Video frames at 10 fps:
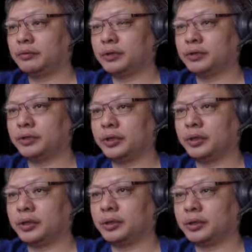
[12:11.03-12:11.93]
And after
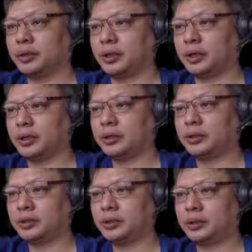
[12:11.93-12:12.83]
trading
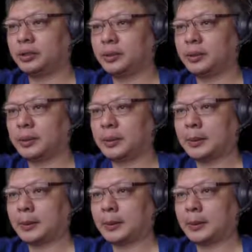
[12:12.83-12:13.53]
cannons,